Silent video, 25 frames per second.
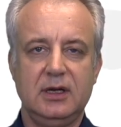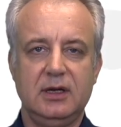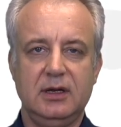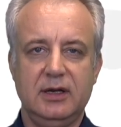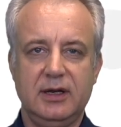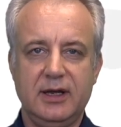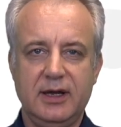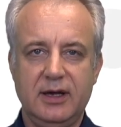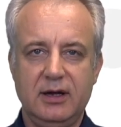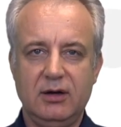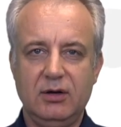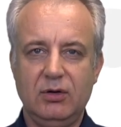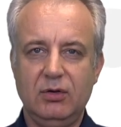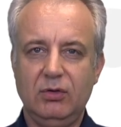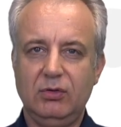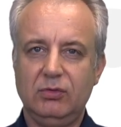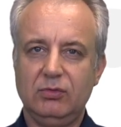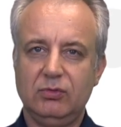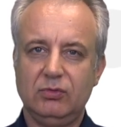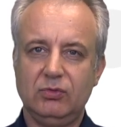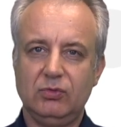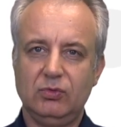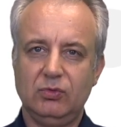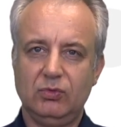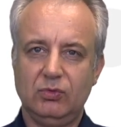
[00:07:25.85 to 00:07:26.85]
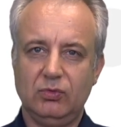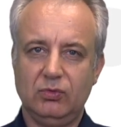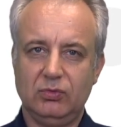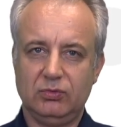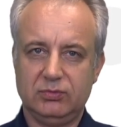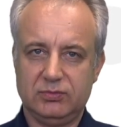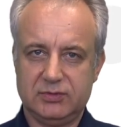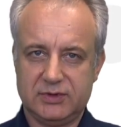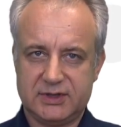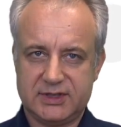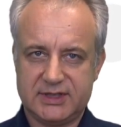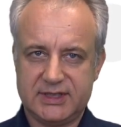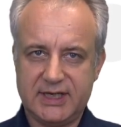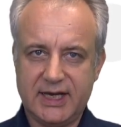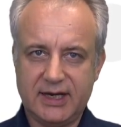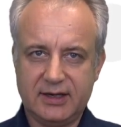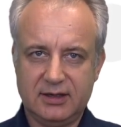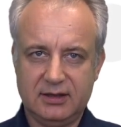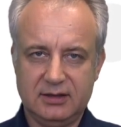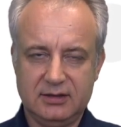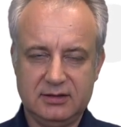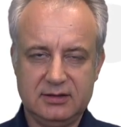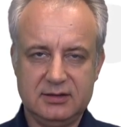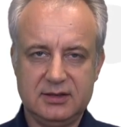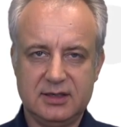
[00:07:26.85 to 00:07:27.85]
Now,
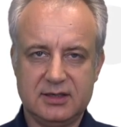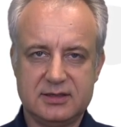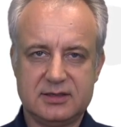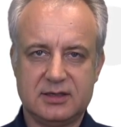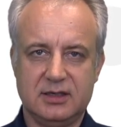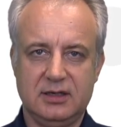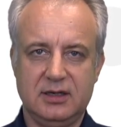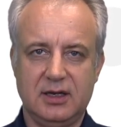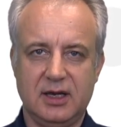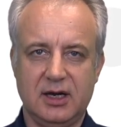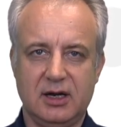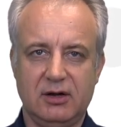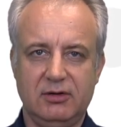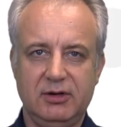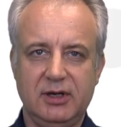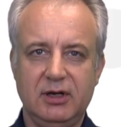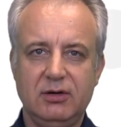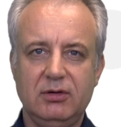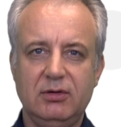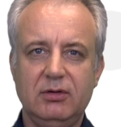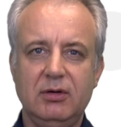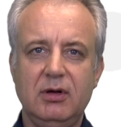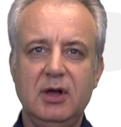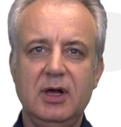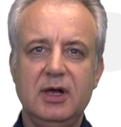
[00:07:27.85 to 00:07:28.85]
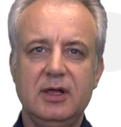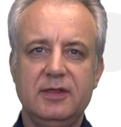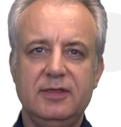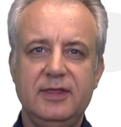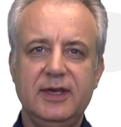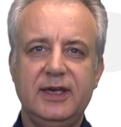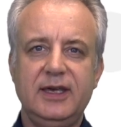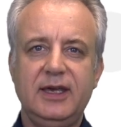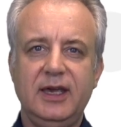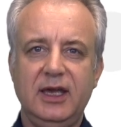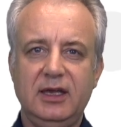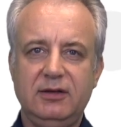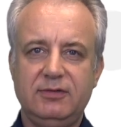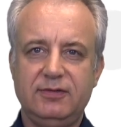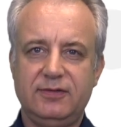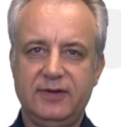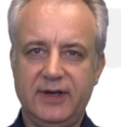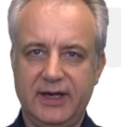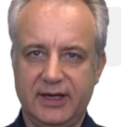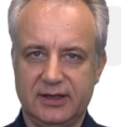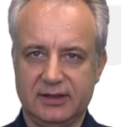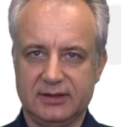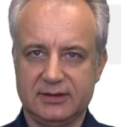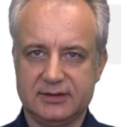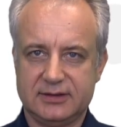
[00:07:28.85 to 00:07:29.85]
second scenario, the gate
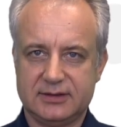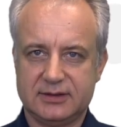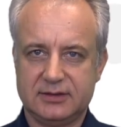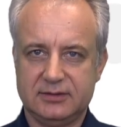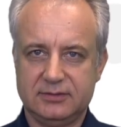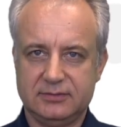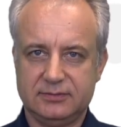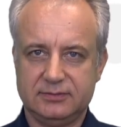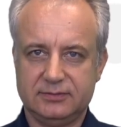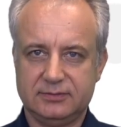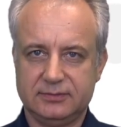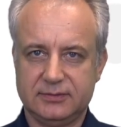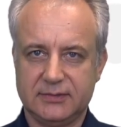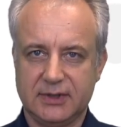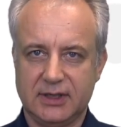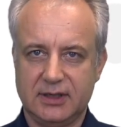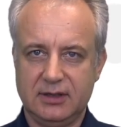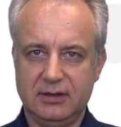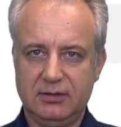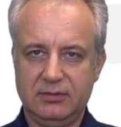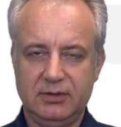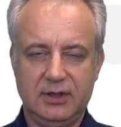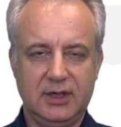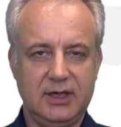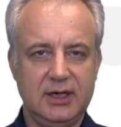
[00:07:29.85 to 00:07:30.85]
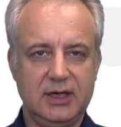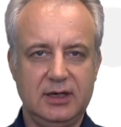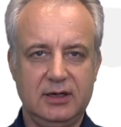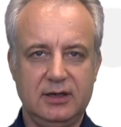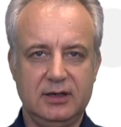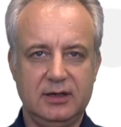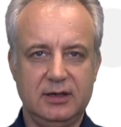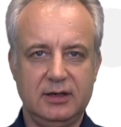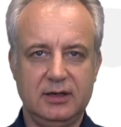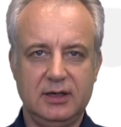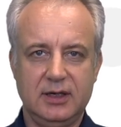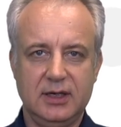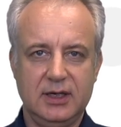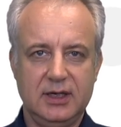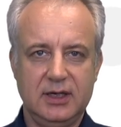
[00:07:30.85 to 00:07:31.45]
fails. We get a